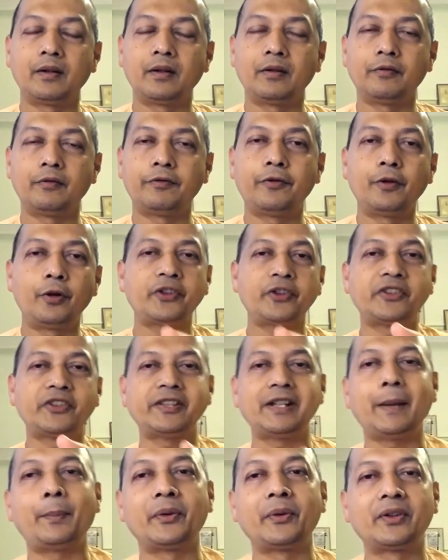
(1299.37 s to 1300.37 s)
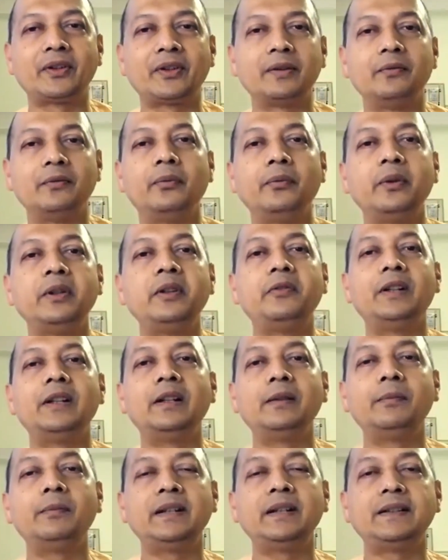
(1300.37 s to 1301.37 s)
4 steps, we
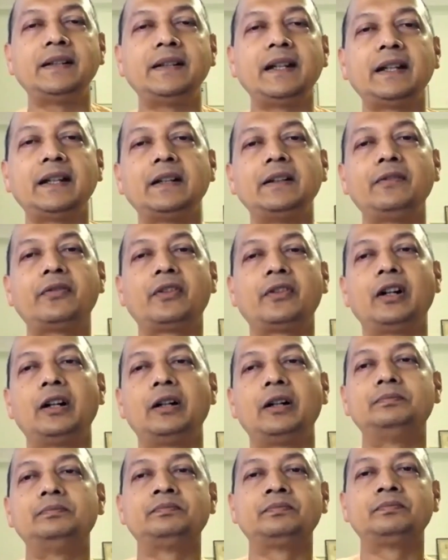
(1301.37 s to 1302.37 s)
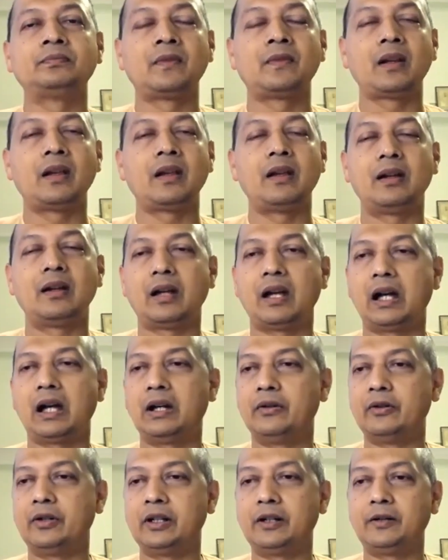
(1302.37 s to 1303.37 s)
will be taken from
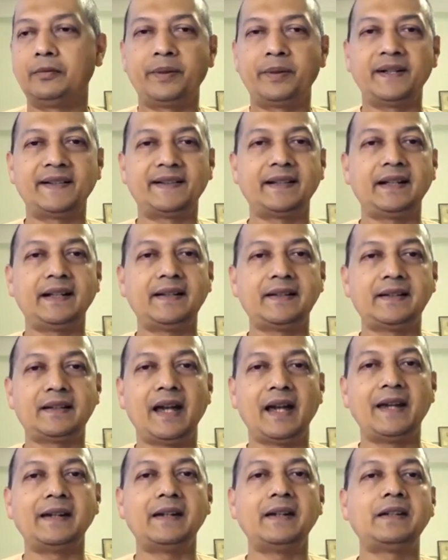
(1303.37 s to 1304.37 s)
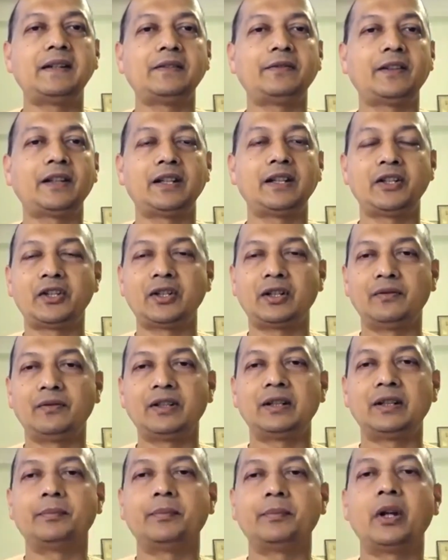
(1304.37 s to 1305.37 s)
our present identification
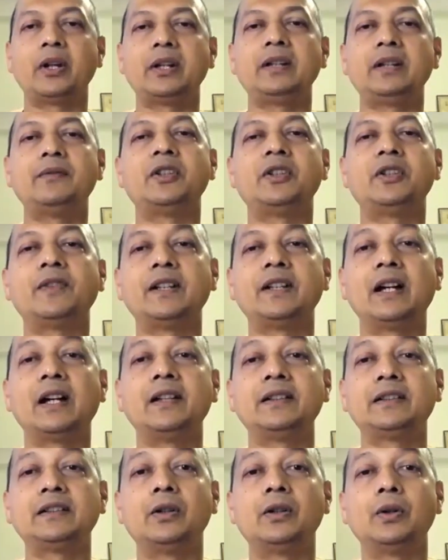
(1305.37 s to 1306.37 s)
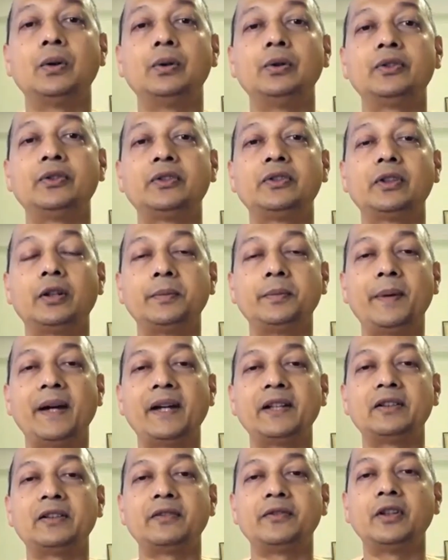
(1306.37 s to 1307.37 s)
with the body, which Vedanta holds, or the
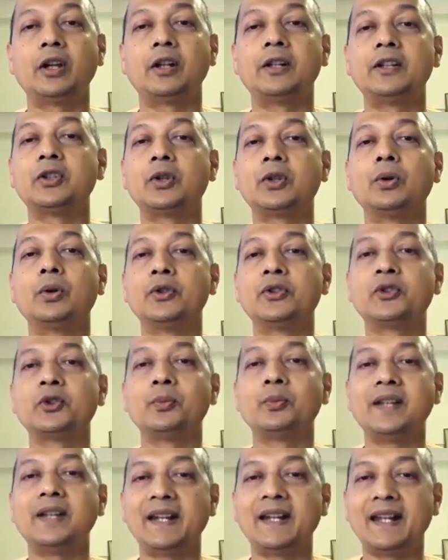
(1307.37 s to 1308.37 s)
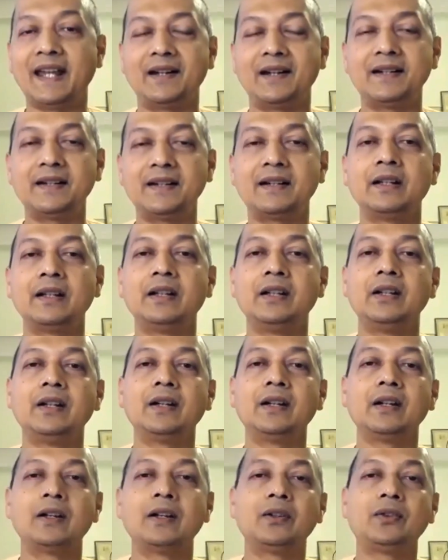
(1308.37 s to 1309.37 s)
path of knowledge holds to be an error,
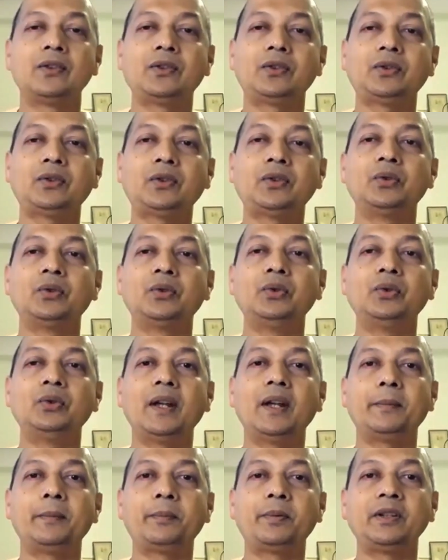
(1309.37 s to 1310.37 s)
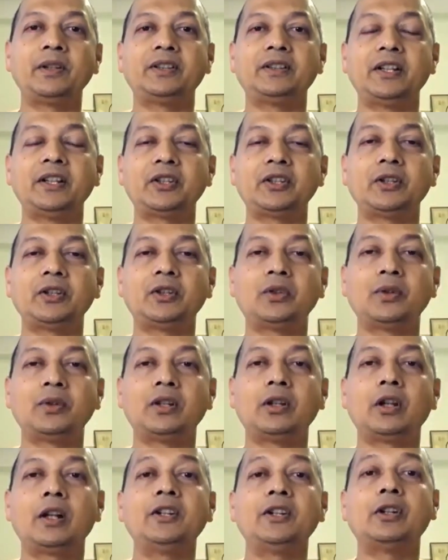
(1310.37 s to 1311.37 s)
to an appreciation, to a
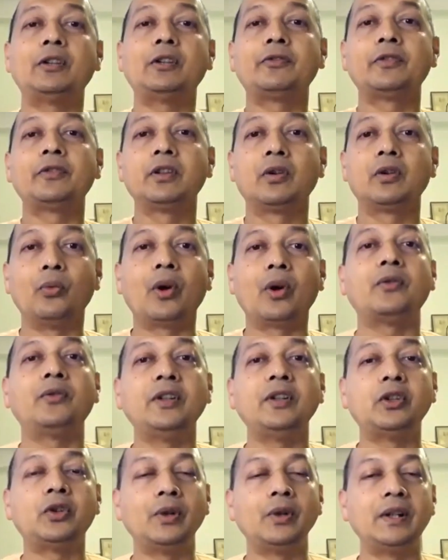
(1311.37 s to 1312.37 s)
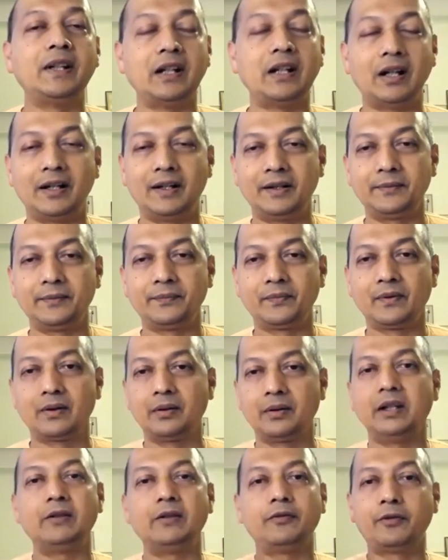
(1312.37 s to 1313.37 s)
knowledge of what we truly are,
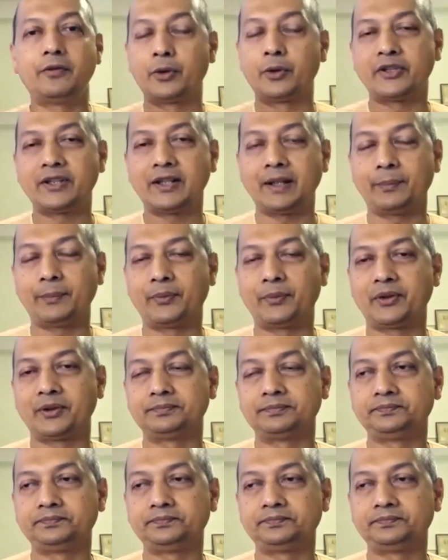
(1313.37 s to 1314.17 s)
in 4 steps.